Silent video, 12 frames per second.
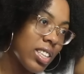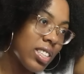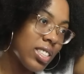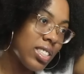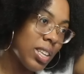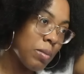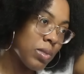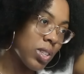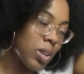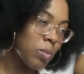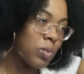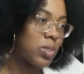
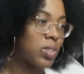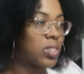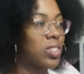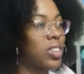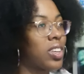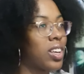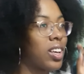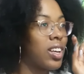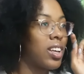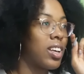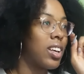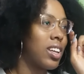symptoms
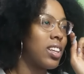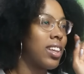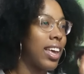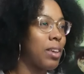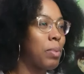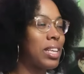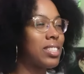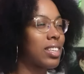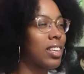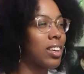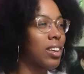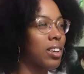like
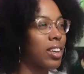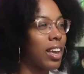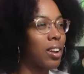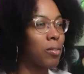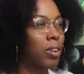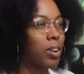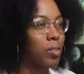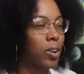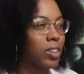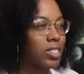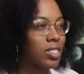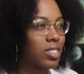basically getting rid of
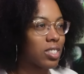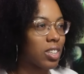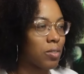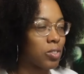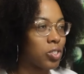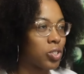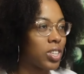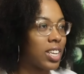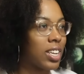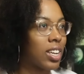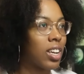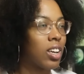curses and stuff is
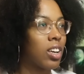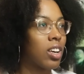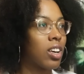treating